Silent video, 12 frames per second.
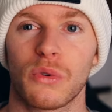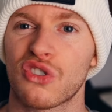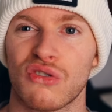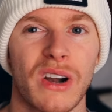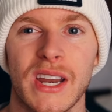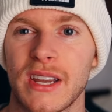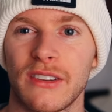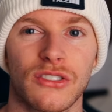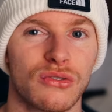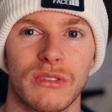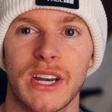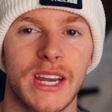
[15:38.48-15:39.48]
Greys,
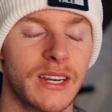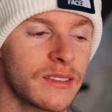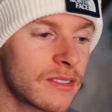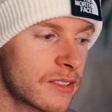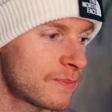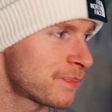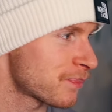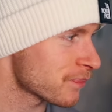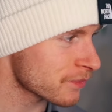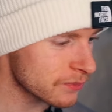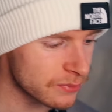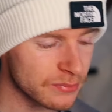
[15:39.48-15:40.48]
greens,
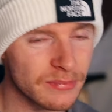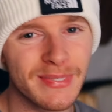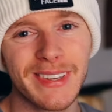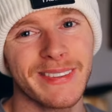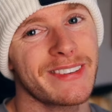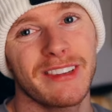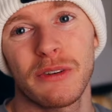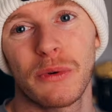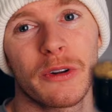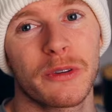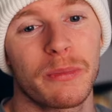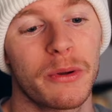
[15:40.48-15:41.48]
this thing
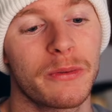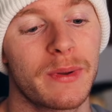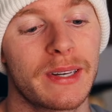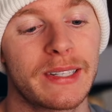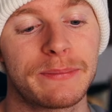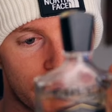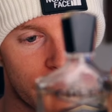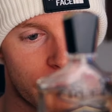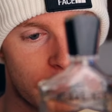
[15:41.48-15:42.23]
works perfectly. And